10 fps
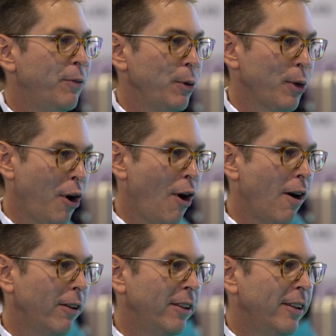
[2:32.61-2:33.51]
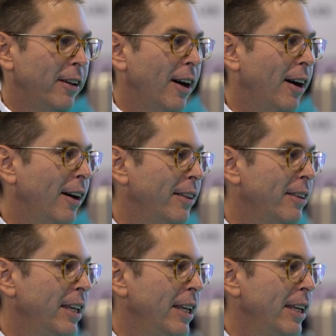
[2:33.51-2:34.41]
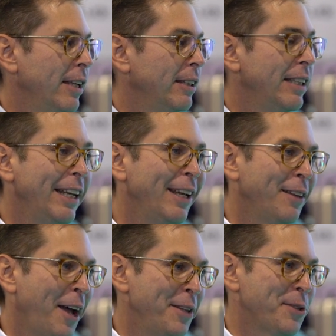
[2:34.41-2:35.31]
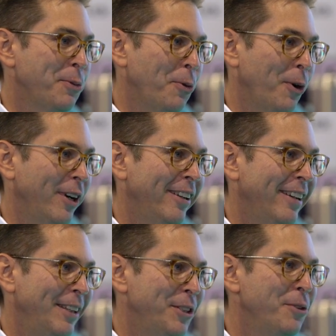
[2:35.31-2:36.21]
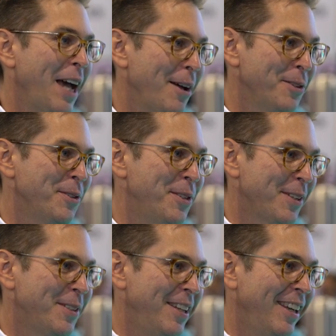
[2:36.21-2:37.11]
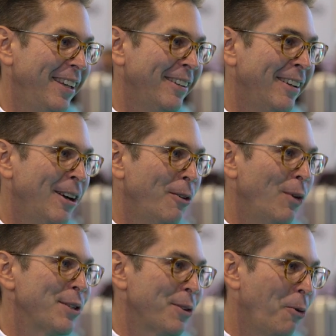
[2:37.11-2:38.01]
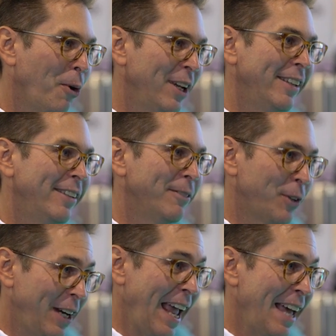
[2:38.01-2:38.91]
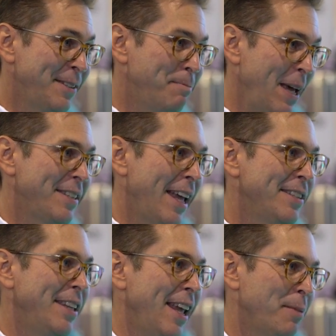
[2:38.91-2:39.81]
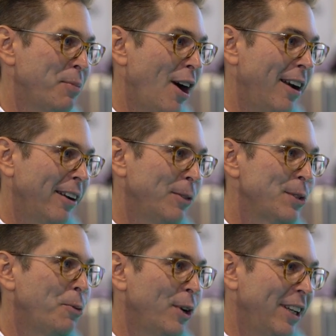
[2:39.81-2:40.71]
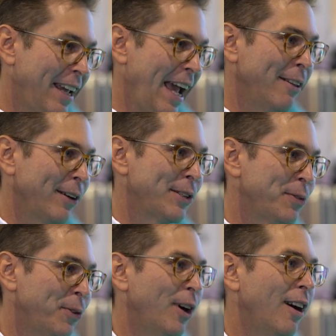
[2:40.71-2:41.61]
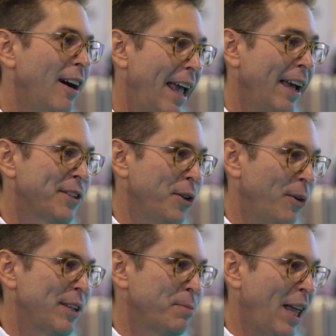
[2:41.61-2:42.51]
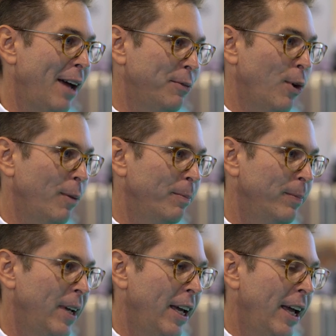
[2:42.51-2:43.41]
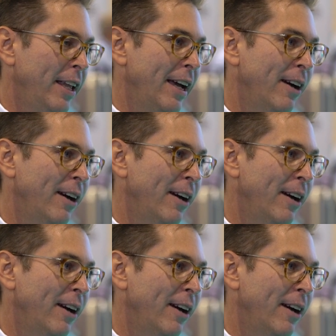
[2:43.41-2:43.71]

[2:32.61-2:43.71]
If you recall, the Leading Lights Award in 2016 was awarded for an best SDN product, was awarded to Calix for our AXOS platform. Mm-hmm.